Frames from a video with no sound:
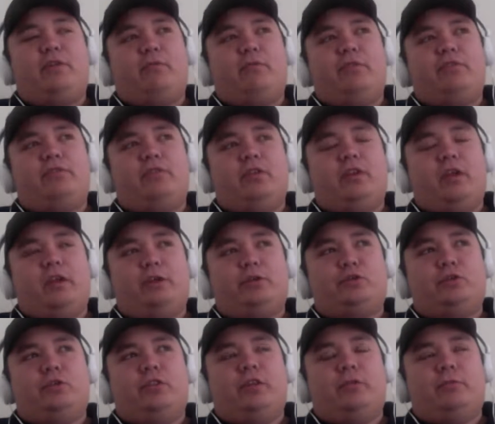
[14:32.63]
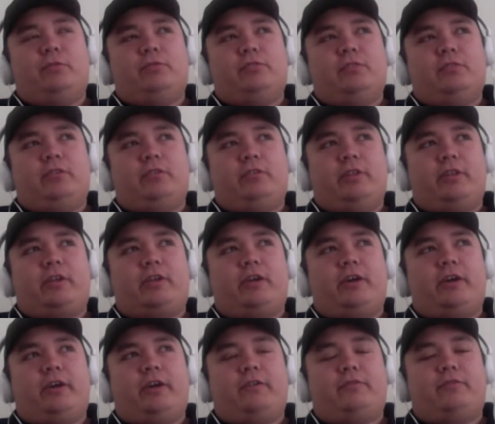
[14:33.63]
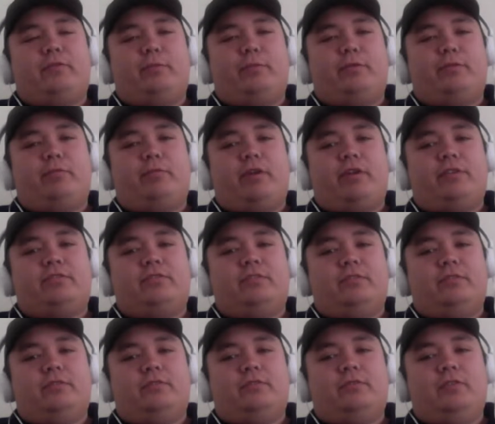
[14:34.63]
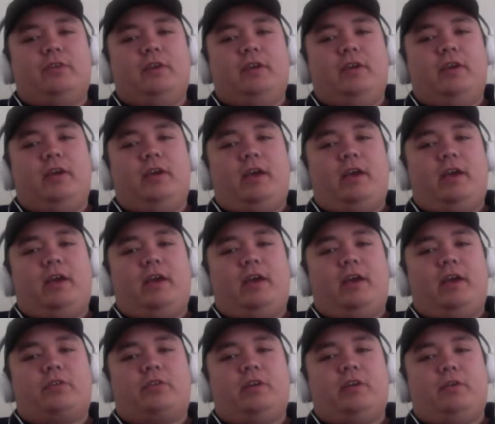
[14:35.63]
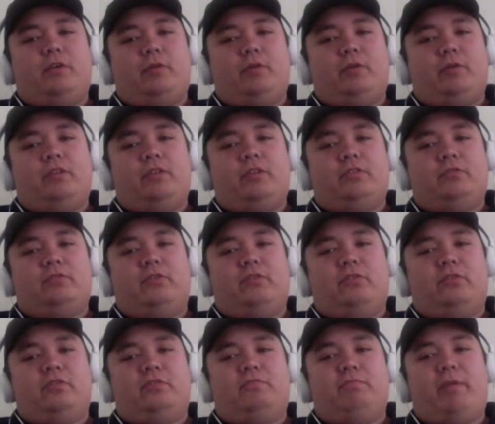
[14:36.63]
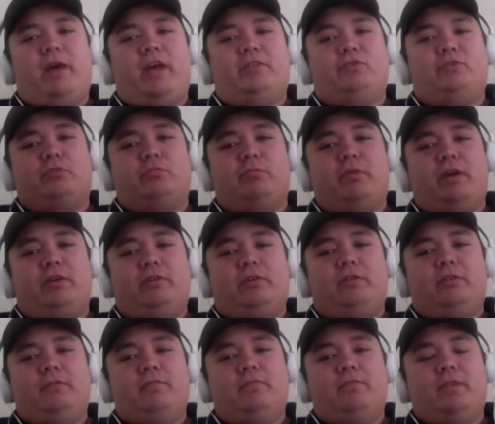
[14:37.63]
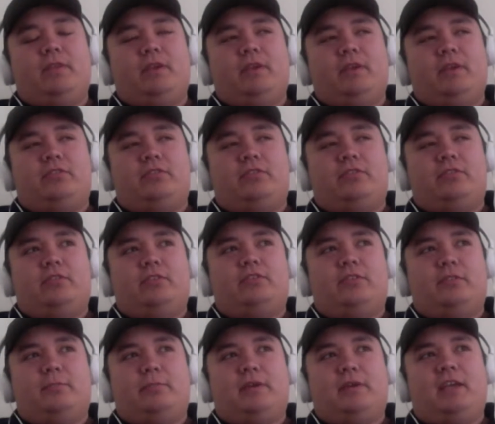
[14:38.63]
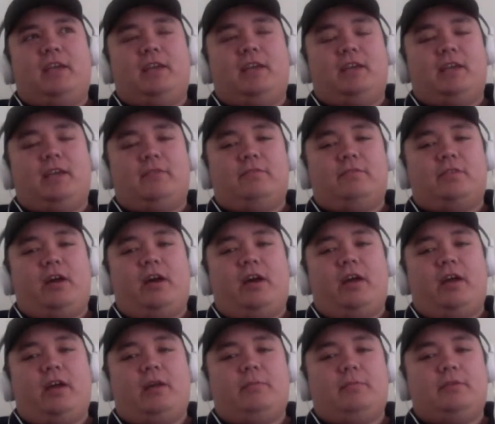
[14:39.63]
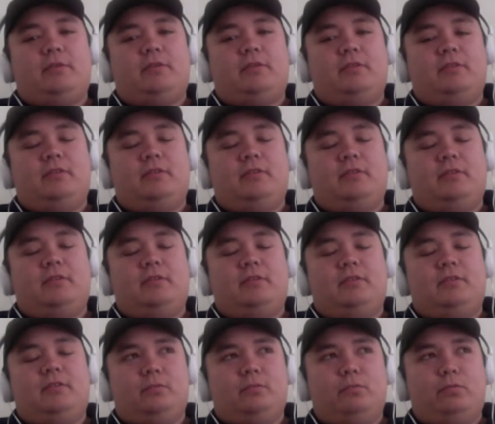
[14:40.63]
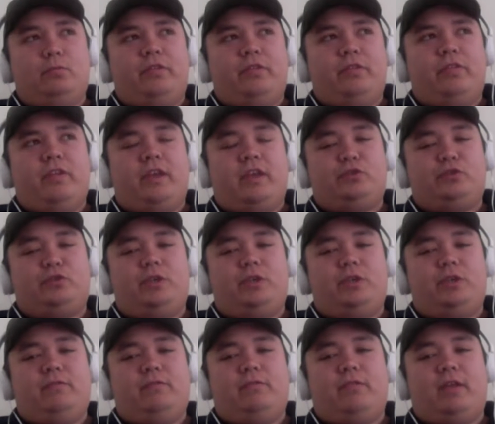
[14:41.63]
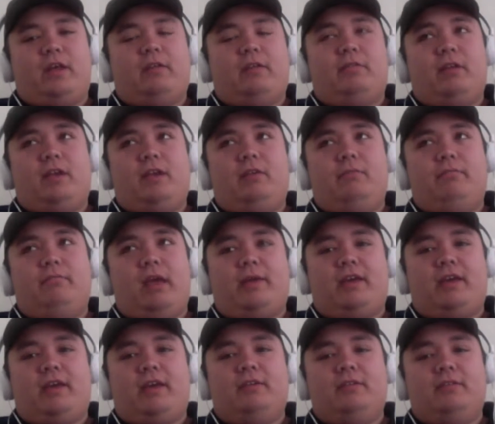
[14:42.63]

was a nation that was literally cut off from the rest of Africa with this sort of magic metal since the beginning of time, would they achieve that? Maybe.